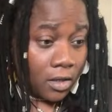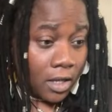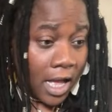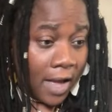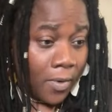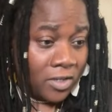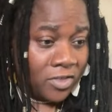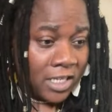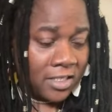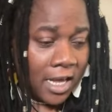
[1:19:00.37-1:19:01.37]
I was
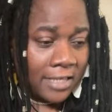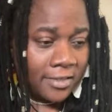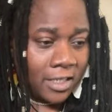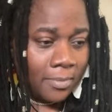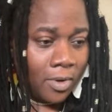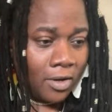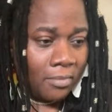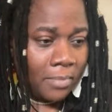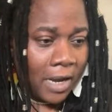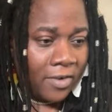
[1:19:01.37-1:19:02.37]
just asking about
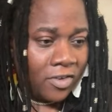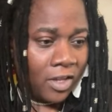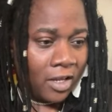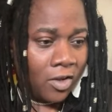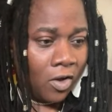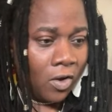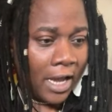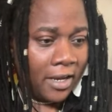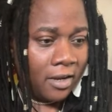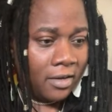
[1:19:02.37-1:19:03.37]
marriage. No, I
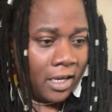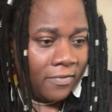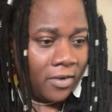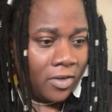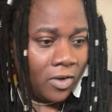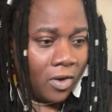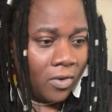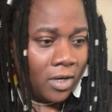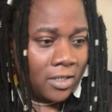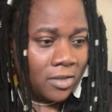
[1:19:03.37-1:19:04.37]
didn't even know how
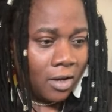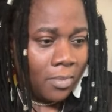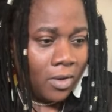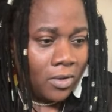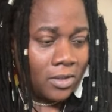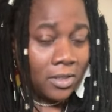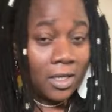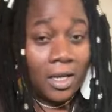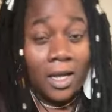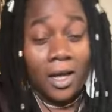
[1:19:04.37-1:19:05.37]
this come out.
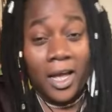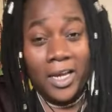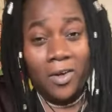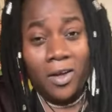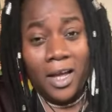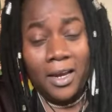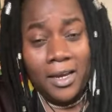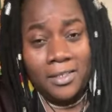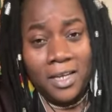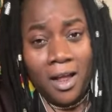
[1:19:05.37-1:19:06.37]
I know,
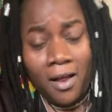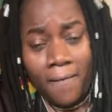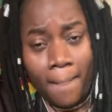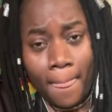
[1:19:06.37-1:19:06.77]
Kadijah.